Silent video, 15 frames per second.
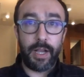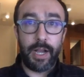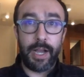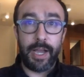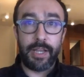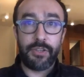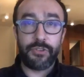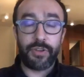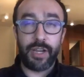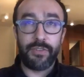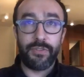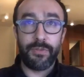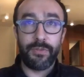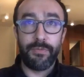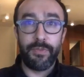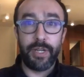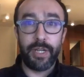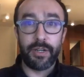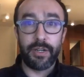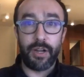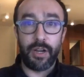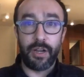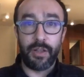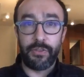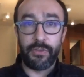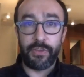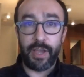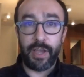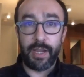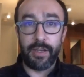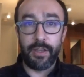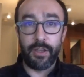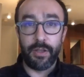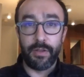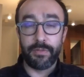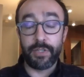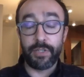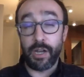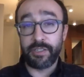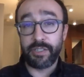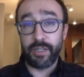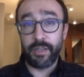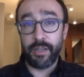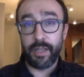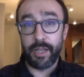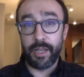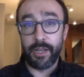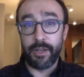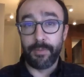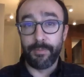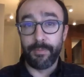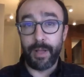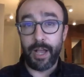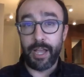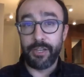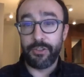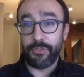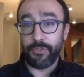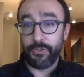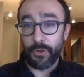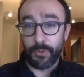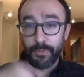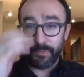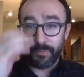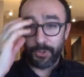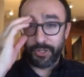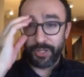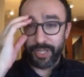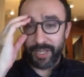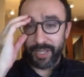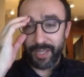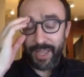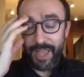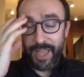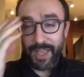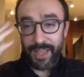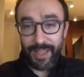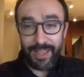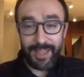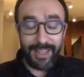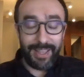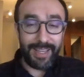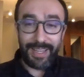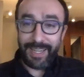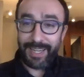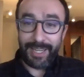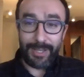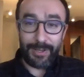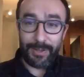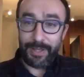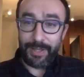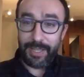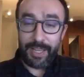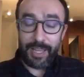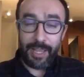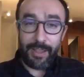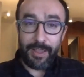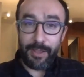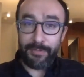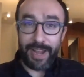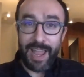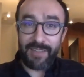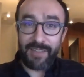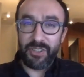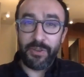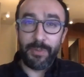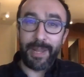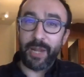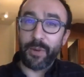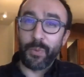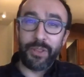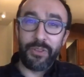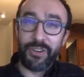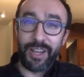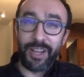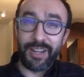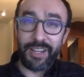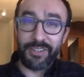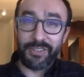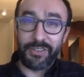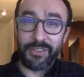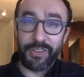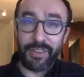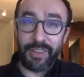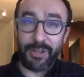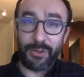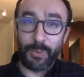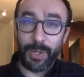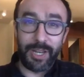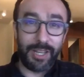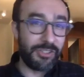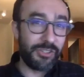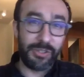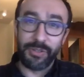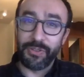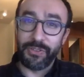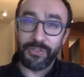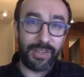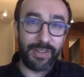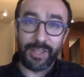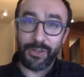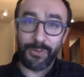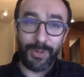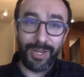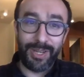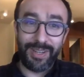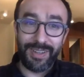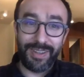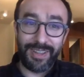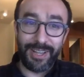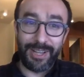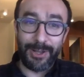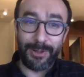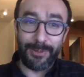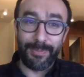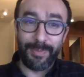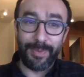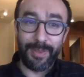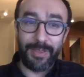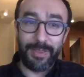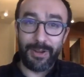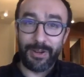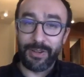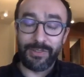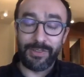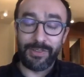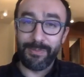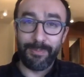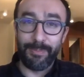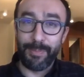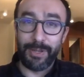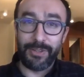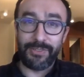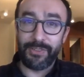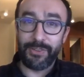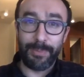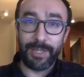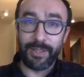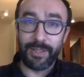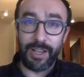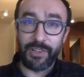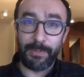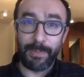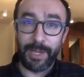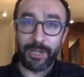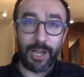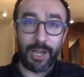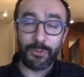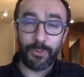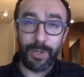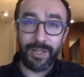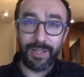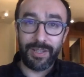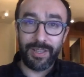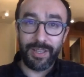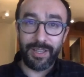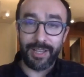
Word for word: I try to veer on the side of caution. Um, I just don't really, you know, if I have to debate whether or not I should send that tweet, I shouldn't send that tweet. Um, there isn't much to be lost by not tweeting.